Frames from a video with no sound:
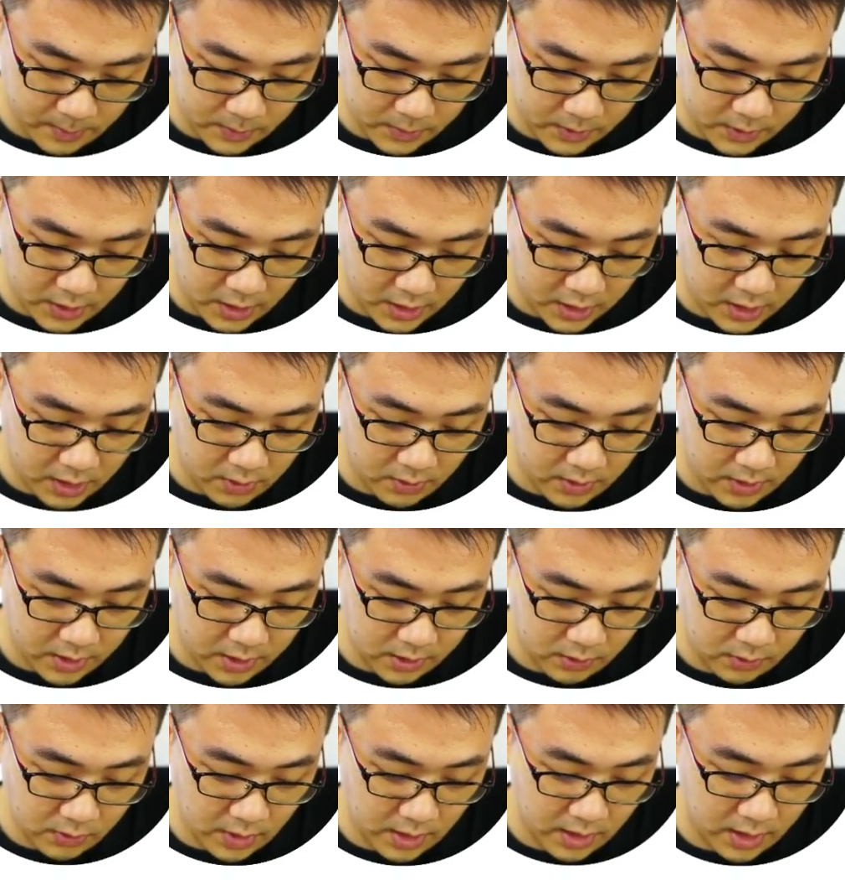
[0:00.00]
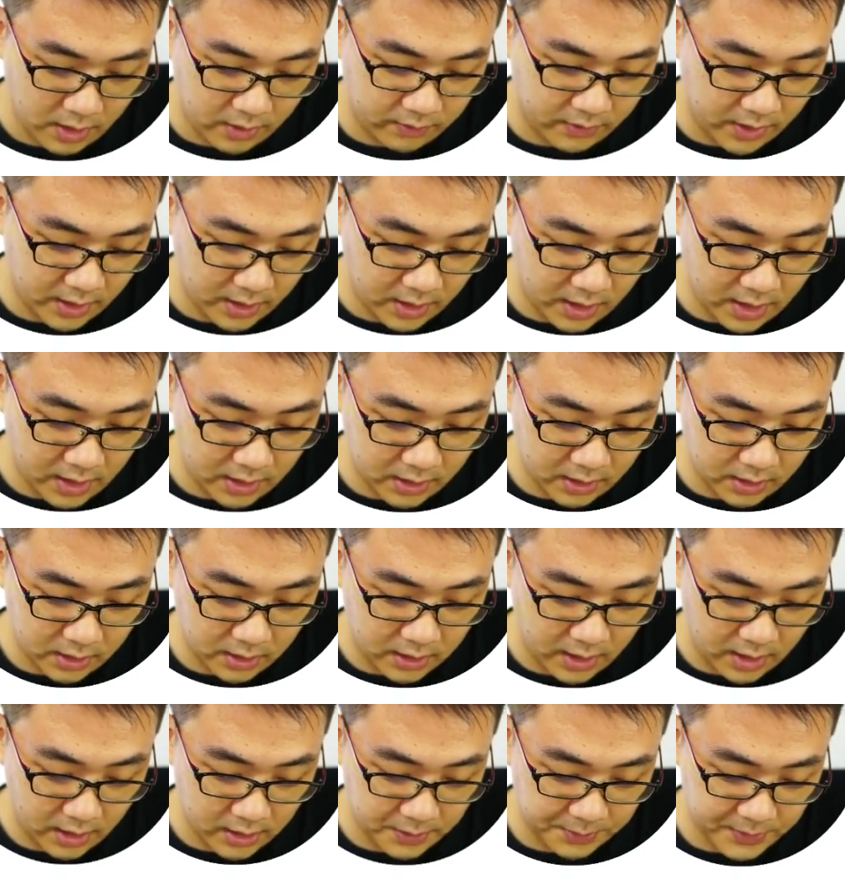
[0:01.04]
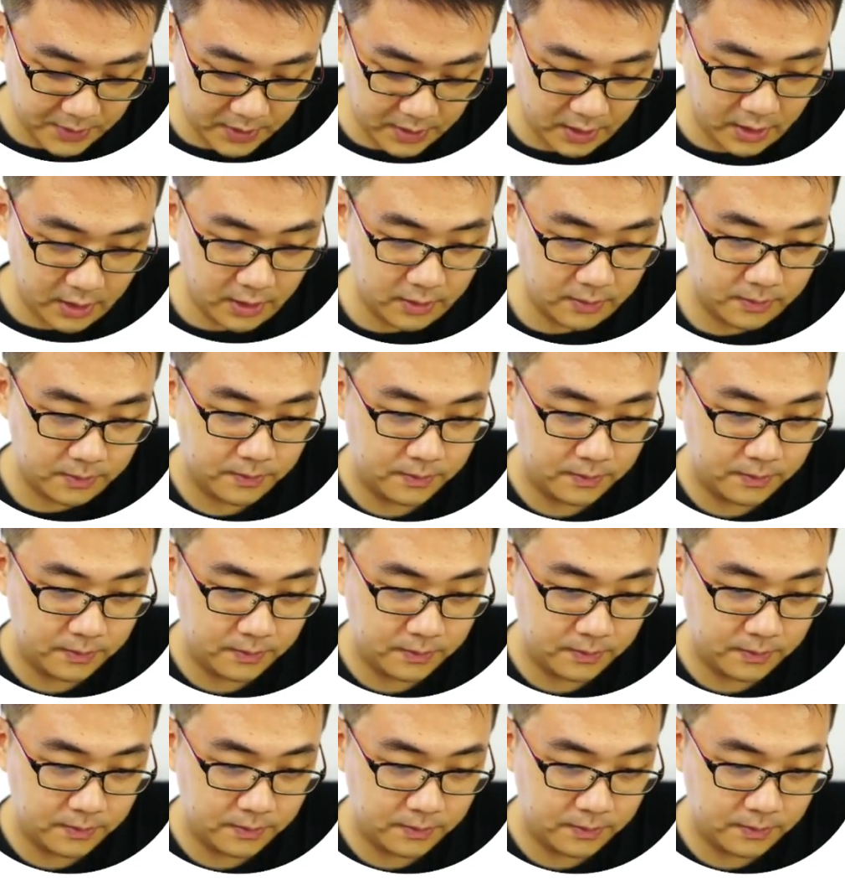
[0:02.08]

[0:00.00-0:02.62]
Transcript: checking whether do I have any other careless mistake.